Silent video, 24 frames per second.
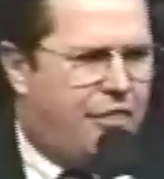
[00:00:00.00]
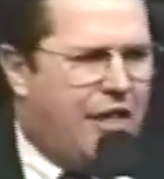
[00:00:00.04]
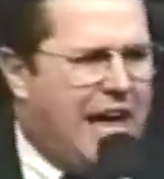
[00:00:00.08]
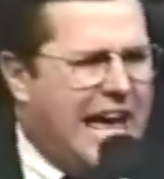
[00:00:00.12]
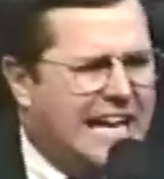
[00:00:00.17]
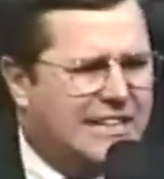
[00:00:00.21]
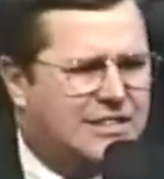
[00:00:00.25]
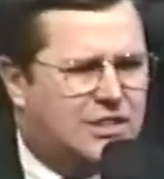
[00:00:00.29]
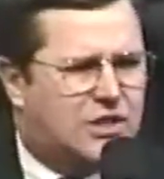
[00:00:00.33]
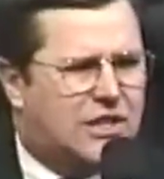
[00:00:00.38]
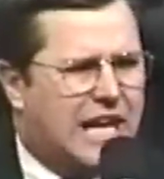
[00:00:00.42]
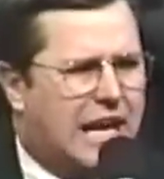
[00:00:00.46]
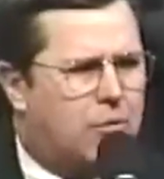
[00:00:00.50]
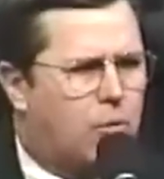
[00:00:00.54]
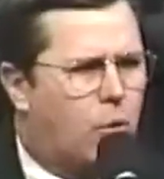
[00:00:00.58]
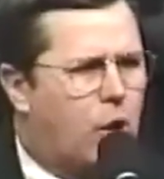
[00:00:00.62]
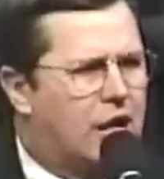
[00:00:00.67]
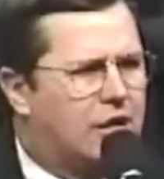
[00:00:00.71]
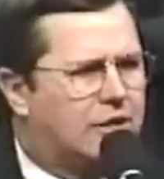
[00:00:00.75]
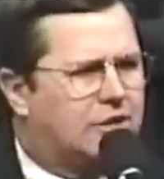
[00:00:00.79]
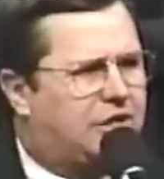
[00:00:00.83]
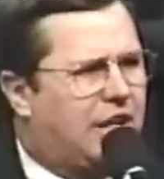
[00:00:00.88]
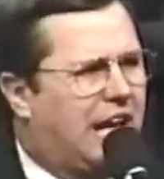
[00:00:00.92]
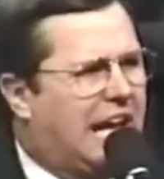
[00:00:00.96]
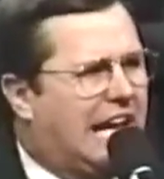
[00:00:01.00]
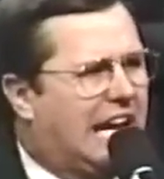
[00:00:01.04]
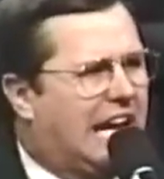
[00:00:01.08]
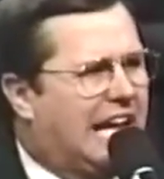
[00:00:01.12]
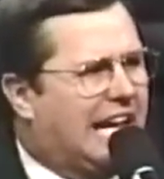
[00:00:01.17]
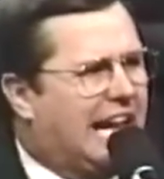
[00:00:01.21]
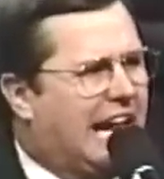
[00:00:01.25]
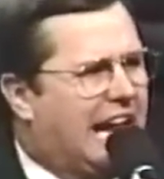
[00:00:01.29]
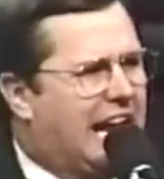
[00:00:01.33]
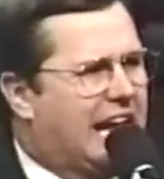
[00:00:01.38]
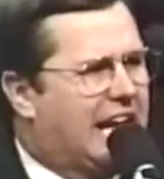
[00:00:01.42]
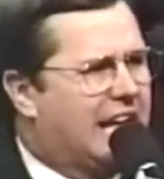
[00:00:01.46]
This that we're
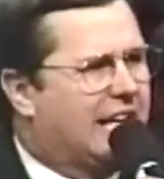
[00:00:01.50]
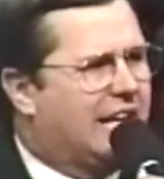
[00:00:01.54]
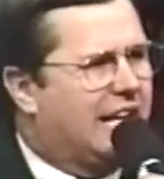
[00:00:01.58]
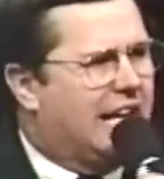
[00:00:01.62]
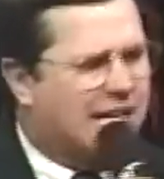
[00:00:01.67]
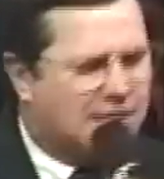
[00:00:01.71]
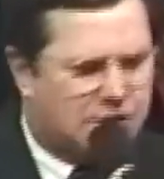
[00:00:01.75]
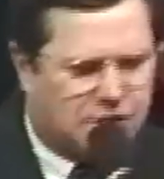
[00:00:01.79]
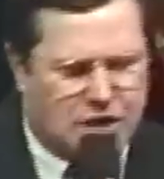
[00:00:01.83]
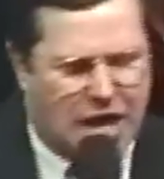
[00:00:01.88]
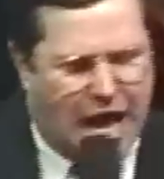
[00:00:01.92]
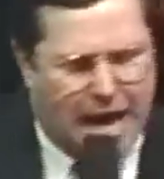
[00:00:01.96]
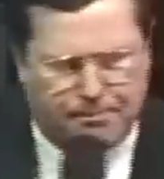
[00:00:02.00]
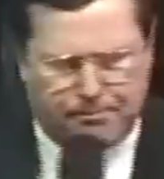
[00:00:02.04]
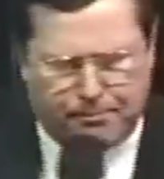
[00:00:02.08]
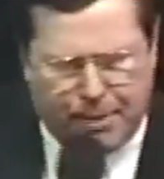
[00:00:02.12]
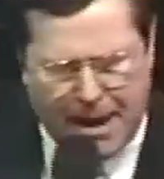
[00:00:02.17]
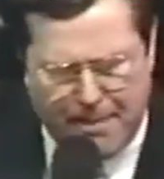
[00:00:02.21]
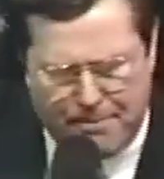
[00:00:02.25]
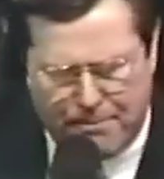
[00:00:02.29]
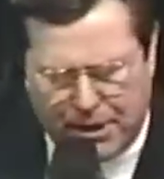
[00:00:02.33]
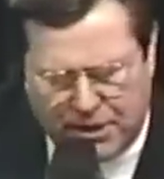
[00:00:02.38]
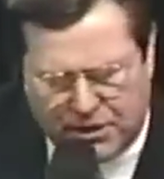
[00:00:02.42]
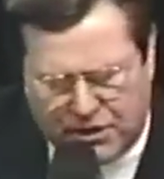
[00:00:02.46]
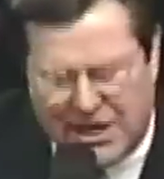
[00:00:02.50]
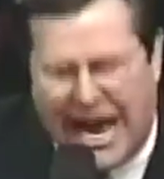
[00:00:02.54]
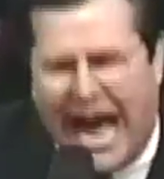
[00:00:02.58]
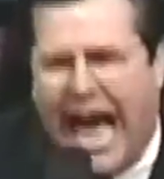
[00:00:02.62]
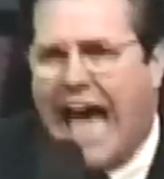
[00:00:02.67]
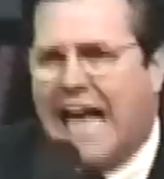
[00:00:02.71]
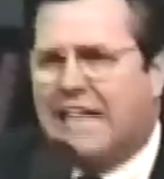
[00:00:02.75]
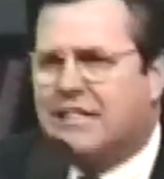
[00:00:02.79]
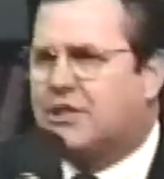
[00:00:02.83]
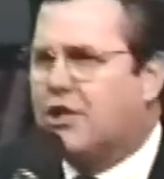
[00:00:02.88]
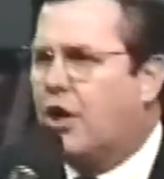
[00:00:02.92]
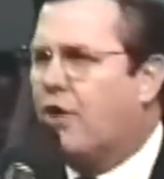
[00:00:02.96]
dealing in is not
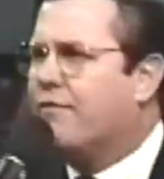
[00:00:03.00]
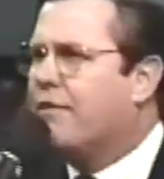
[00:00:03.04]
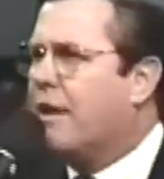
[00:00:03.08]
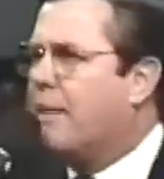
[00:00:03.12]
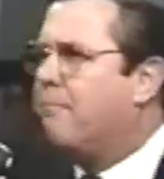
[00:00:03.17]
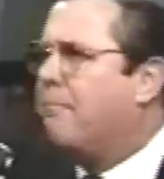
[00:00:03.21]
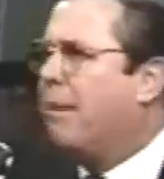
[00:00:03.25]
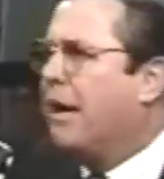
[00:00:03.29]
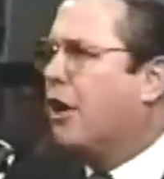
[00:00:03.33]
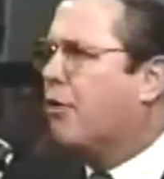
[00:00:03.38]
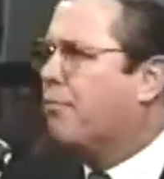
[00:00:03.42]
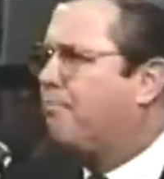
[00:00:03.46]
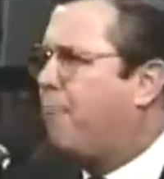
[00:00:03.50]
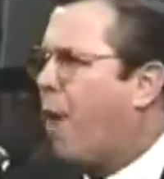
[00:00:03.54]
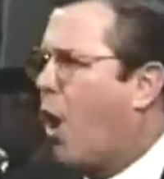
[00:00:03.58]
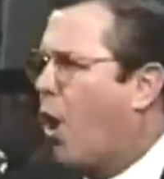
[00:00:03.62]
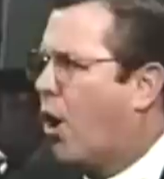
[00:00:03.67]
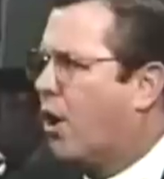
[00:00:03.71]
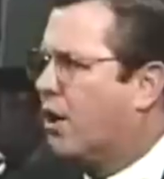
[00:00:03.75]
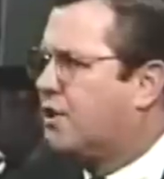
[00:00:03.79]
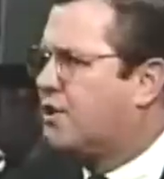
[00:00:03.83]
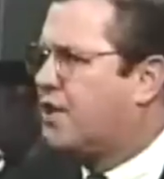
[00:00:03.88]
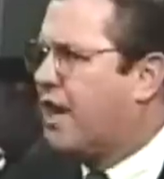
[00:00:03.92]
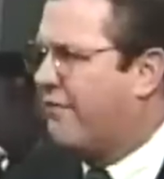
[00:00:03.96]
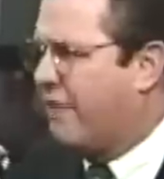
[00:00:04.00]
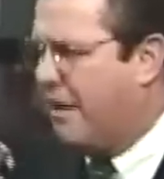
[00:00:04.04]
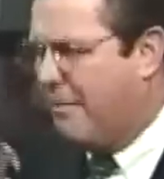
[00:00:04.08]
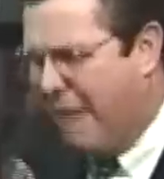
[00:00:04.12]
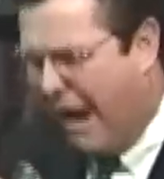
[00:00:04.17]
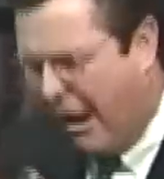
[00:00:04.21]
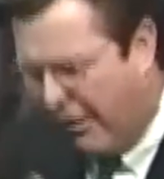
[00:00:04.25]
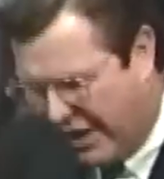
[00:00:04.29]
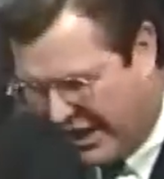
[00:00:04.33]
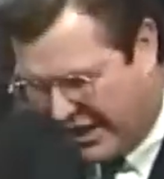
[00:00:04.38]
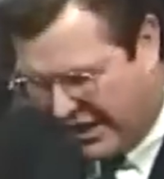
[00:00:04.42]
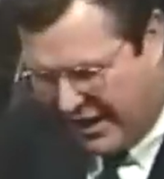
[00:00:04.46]
publicized on the billboards of
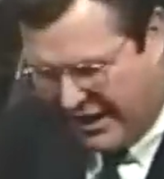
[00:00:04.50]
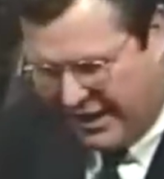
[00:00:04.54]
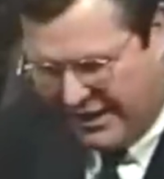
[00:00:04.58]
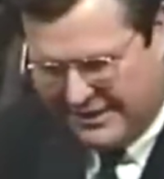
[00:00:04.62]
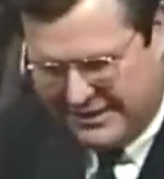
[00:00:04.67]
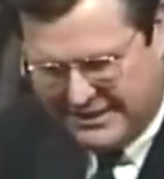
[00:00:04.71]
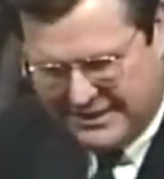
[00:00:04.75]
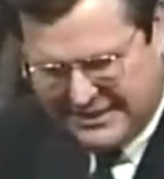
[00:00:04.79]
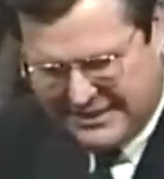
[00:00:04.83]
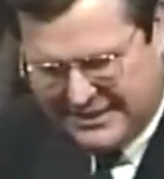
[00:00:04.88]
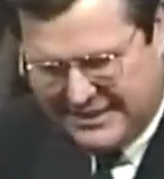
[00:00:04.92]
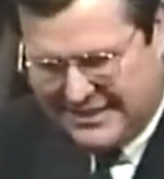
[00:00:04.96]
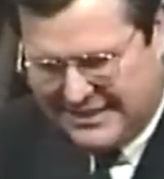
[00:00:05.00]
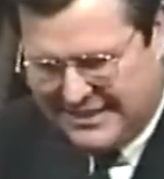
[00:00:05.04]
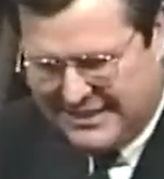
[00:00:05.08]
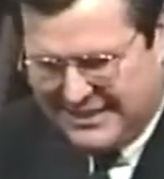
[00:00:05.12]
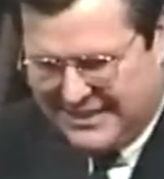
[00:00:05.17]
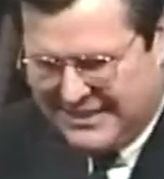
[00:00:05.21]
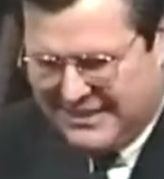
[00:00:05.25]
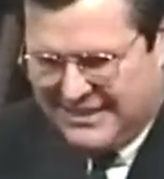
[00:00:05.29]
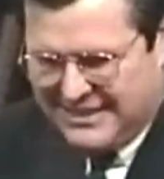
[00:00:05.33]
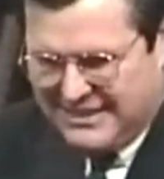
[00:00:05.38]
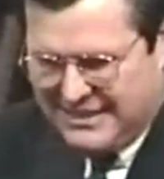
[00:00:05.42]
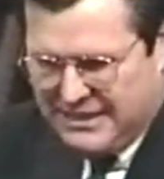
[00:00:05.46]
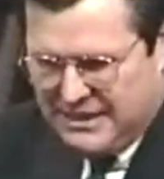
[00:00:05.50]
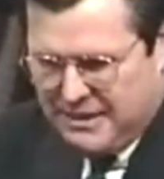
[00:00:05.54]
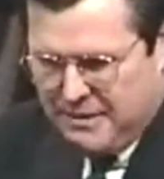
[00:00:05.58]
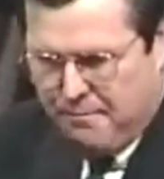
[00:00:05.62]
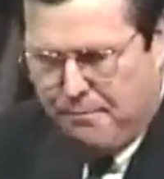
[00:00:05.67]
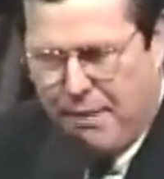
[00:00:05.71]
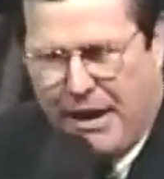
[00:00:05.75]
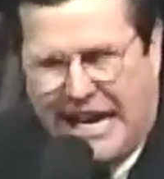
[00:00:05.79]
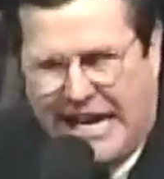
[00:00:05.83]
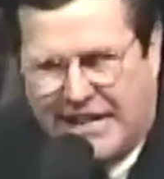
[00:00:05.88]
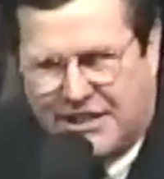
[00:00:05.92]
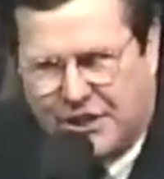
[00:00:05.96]
America.
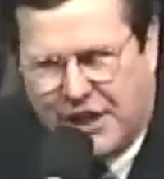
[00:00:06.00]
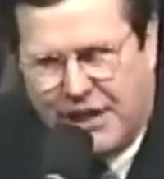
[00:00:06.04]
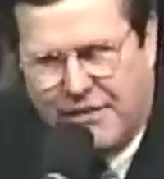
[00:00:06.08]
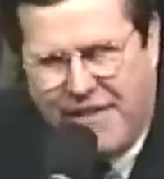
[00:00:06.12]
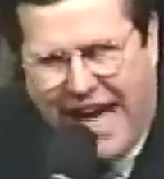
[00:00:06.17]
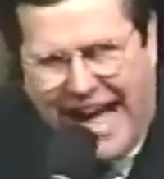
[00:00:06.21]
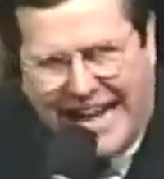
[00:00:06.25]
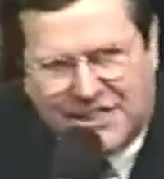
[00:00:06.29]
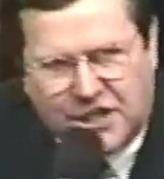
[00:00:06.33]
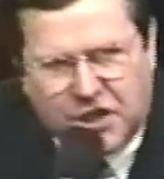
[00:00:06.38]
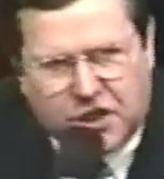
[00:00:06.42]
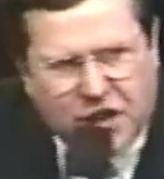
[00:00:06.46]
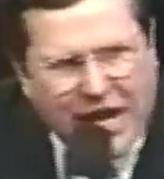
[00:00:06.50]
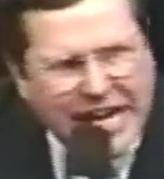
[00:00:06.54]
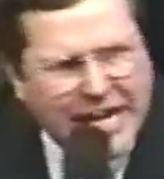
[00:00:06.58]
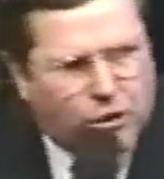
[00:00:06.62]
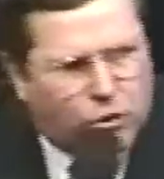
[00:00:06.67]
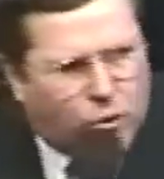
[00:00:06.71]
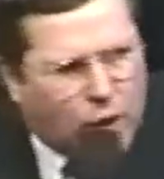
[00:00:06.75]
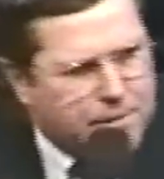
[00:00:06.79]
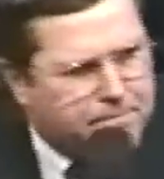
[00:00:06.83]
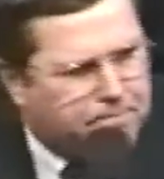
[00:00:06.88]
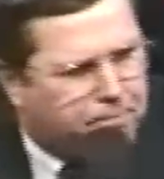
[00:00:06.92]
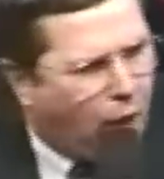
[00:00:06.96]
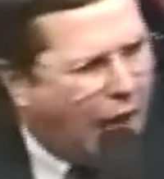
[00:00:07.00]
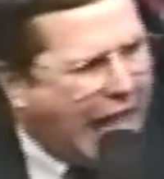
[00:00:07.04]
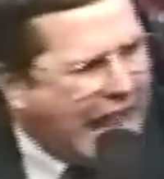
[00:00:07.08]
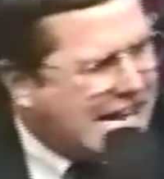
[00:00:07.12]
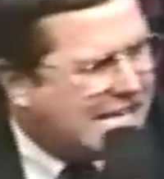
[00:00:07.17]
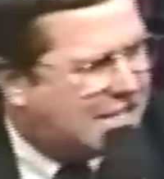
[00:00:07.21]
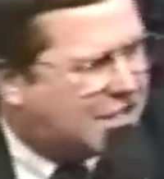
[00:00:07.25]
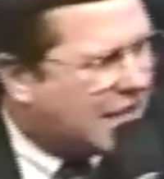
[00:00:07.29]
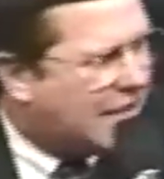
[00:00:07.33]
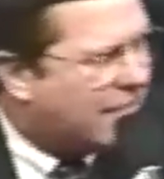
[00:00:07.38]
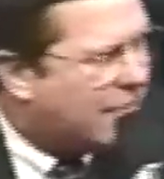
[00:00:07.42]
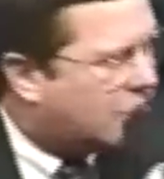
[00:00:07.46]
But it's in that secret
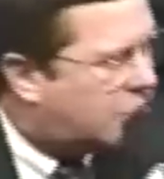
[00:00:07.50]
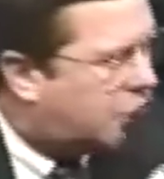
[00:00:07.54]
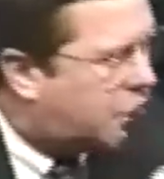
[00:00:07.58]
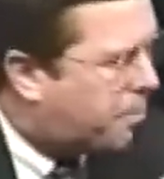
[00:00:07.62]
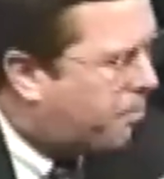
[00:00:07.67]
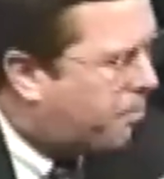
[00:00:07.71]
place in the